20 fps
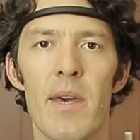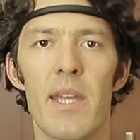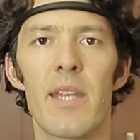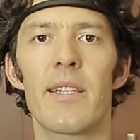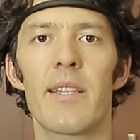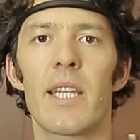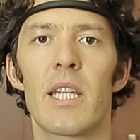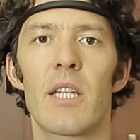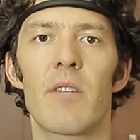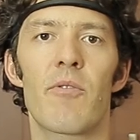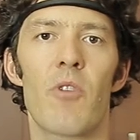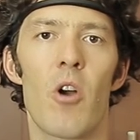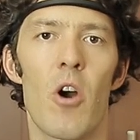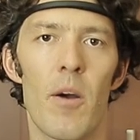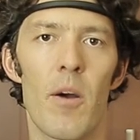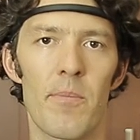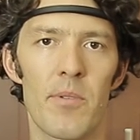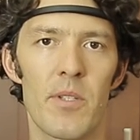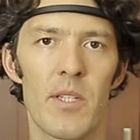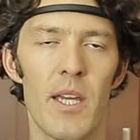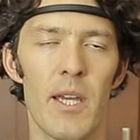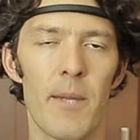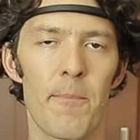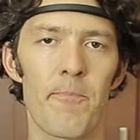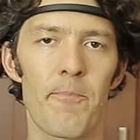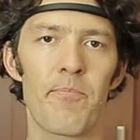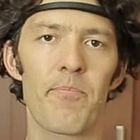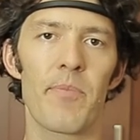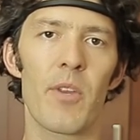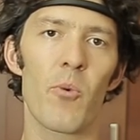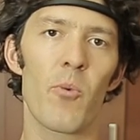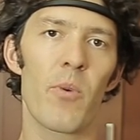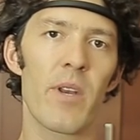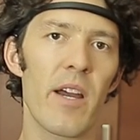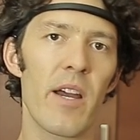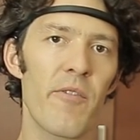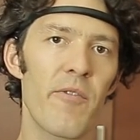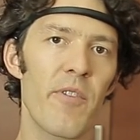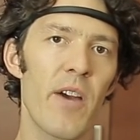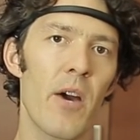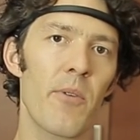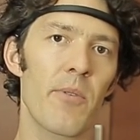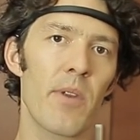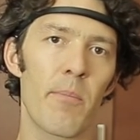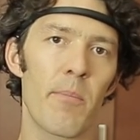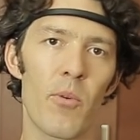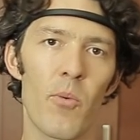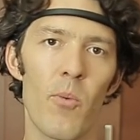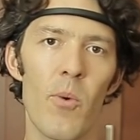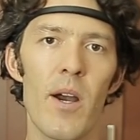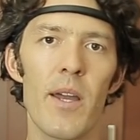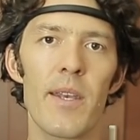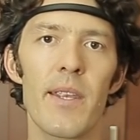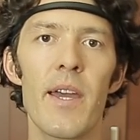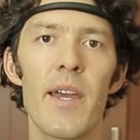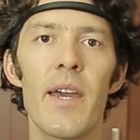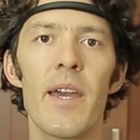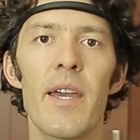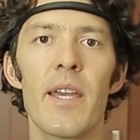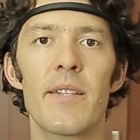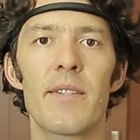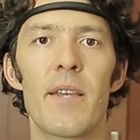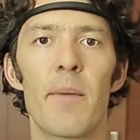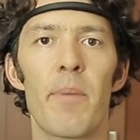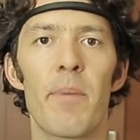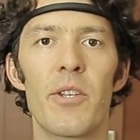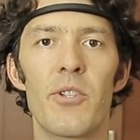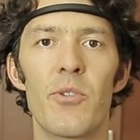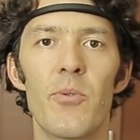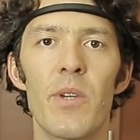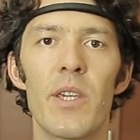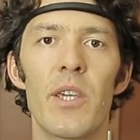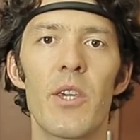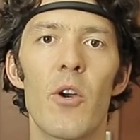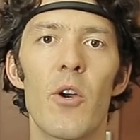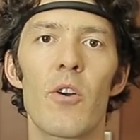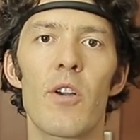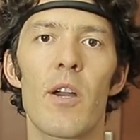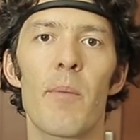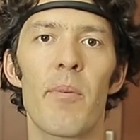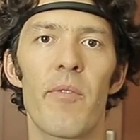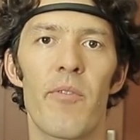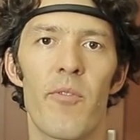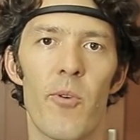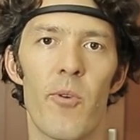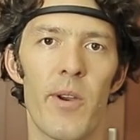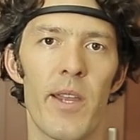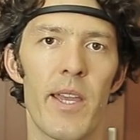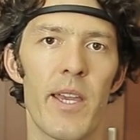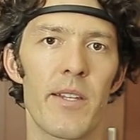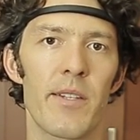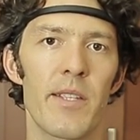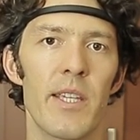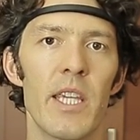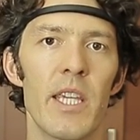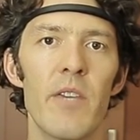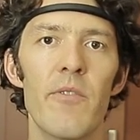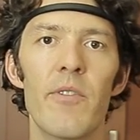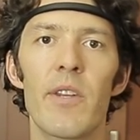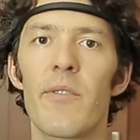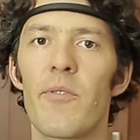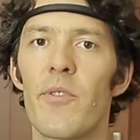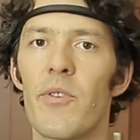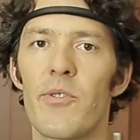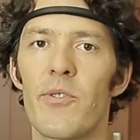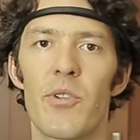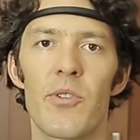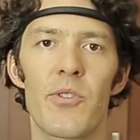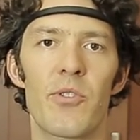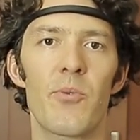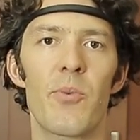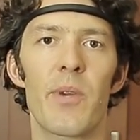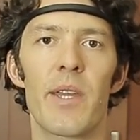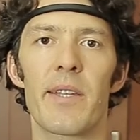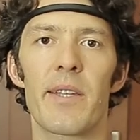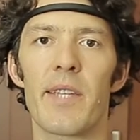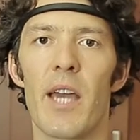meditative calm state. What I found, number one, is that by doing yoga beforehand, even if it's just doing a